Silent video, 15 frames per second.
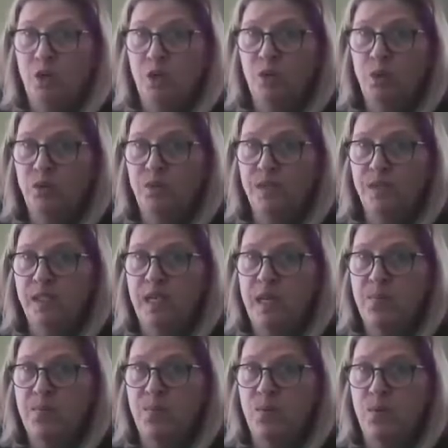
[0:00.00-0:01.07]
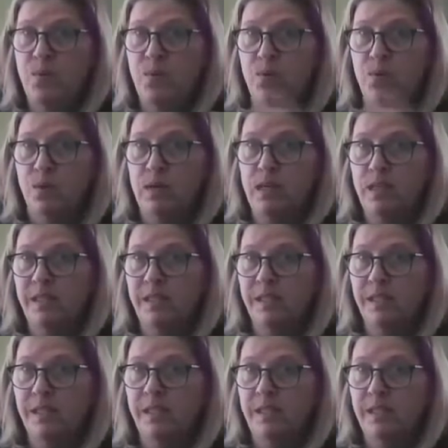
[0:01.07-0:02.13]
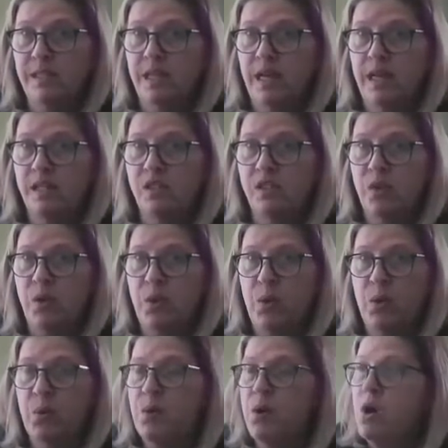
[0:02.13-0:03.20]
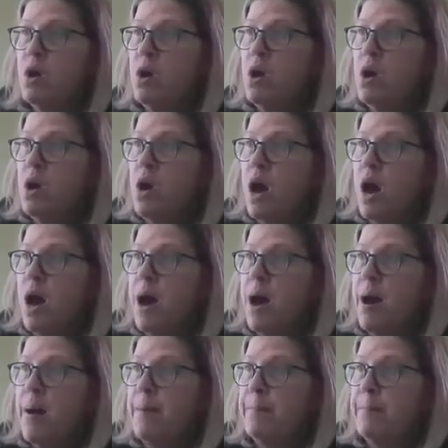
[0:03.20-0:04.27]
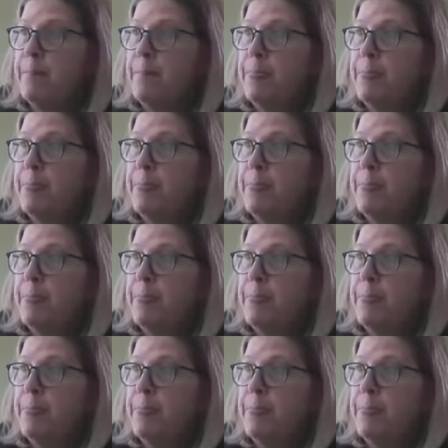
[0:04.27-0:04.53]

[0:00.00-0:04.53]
2 of the same ordinance. And so I